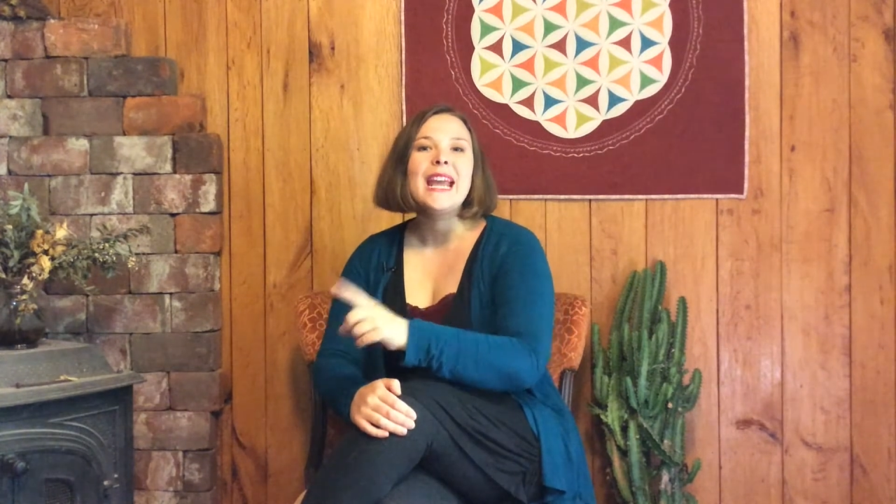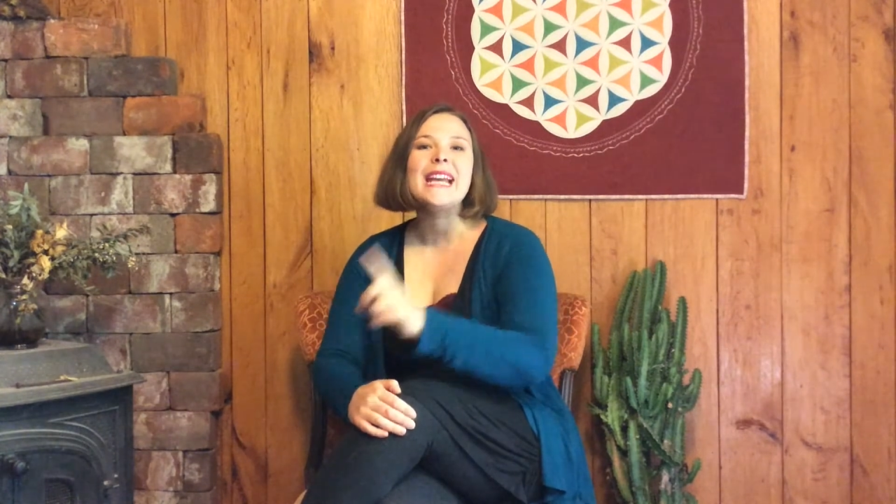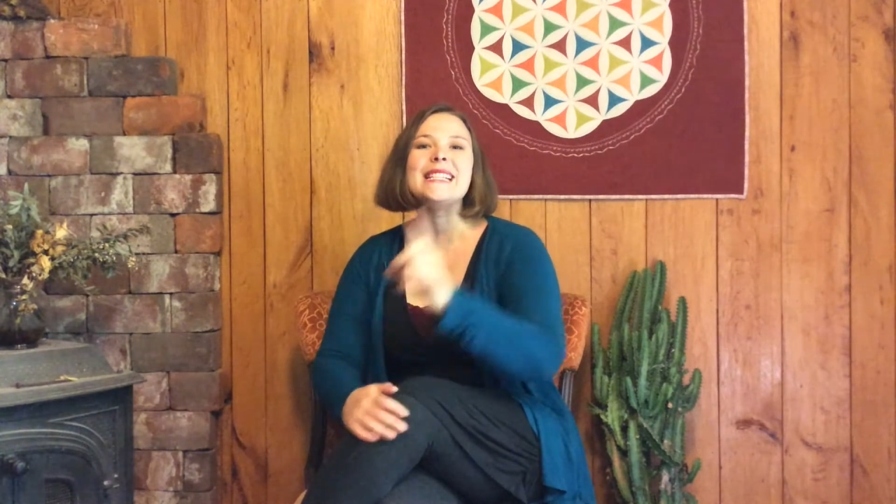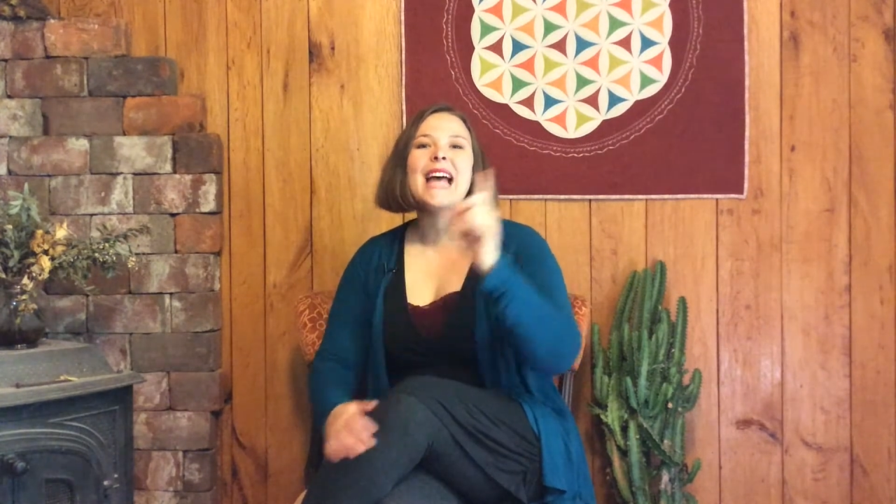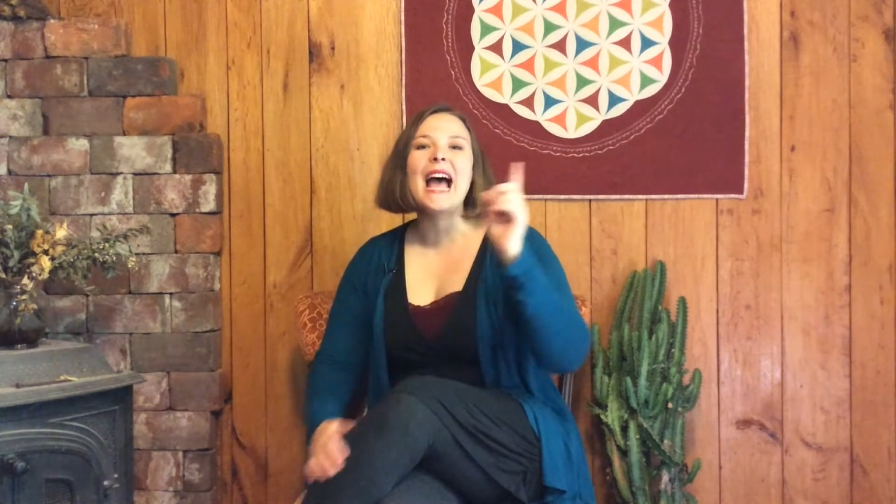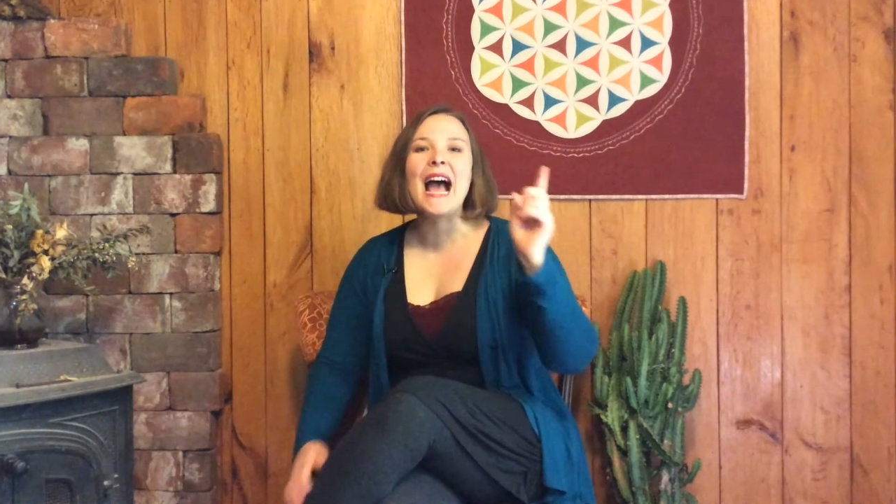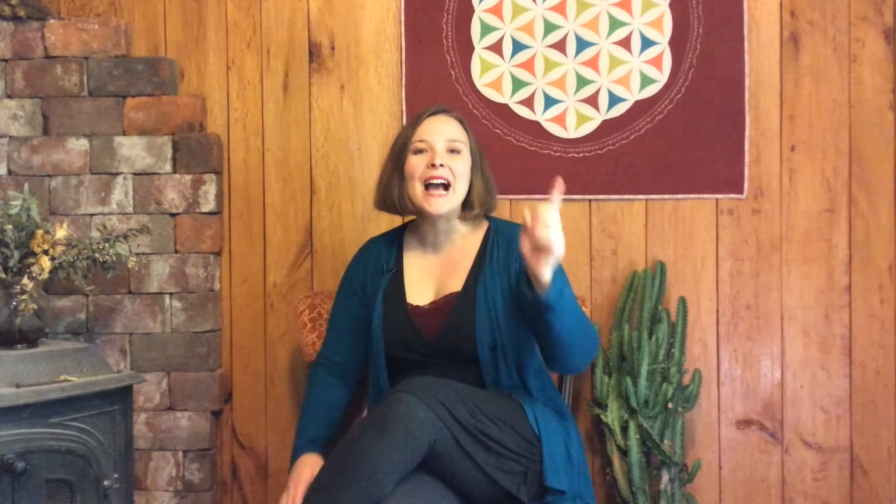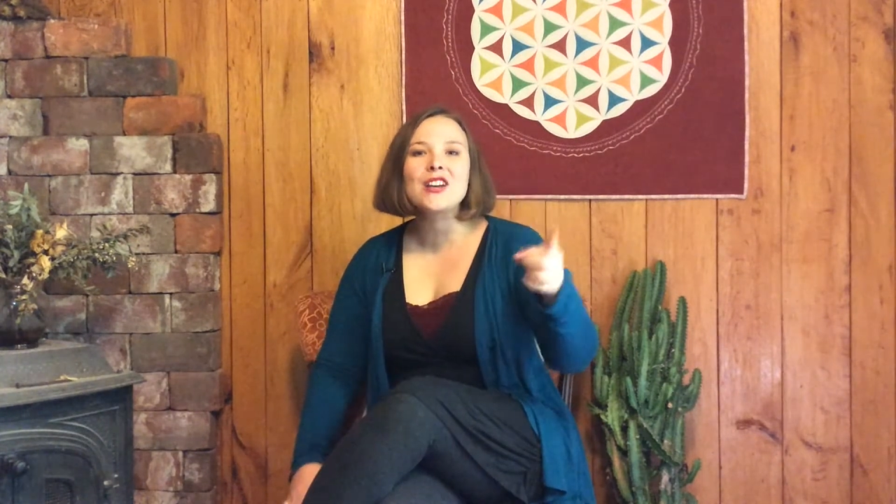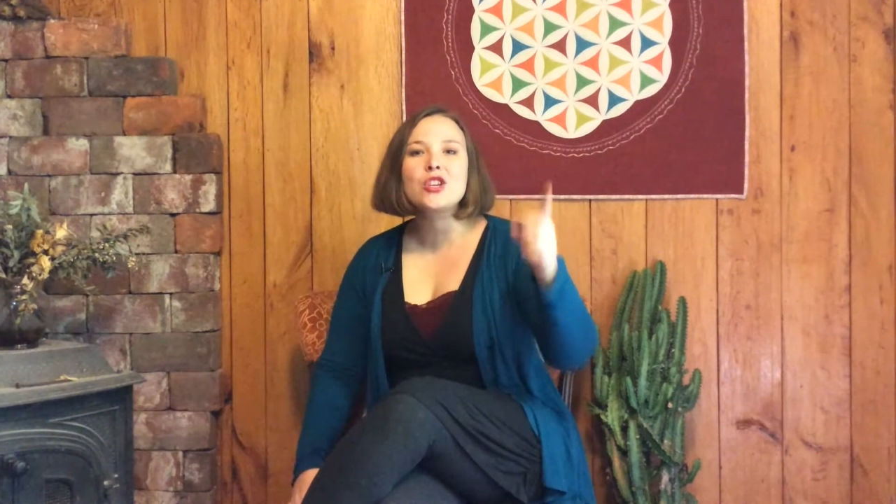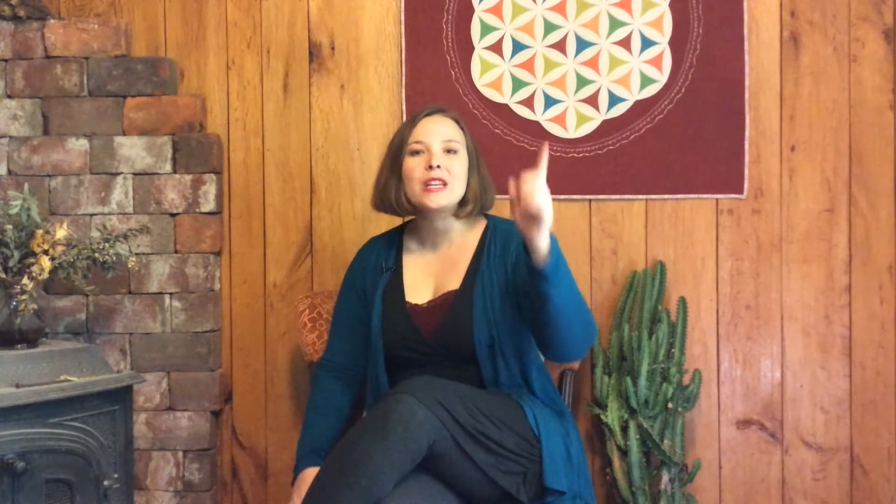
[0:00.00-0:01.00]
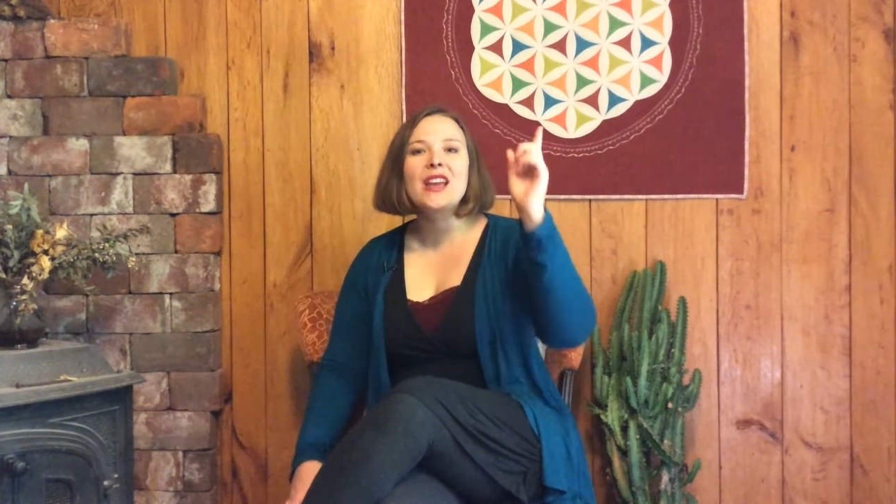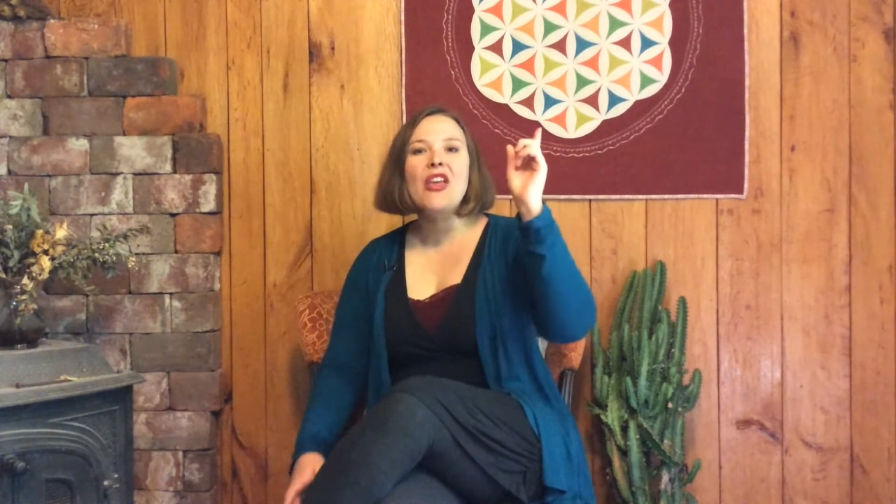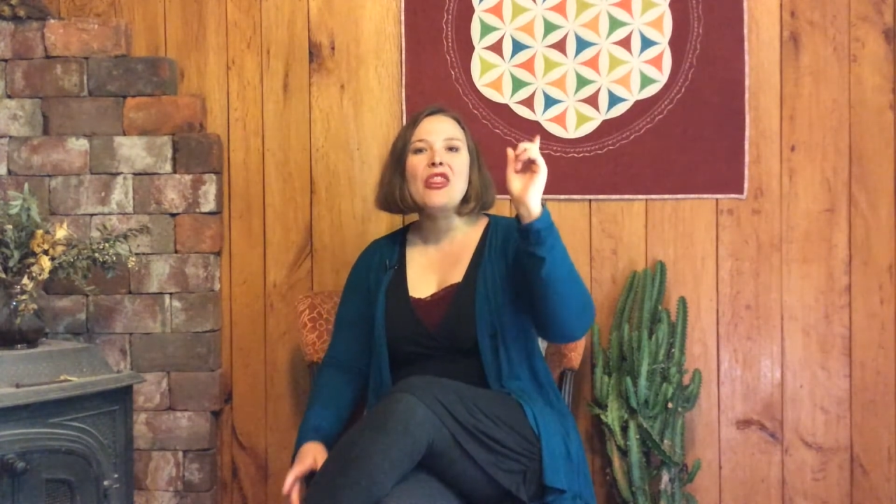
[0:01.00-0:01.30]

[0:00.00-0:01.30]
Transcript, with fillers: it's actually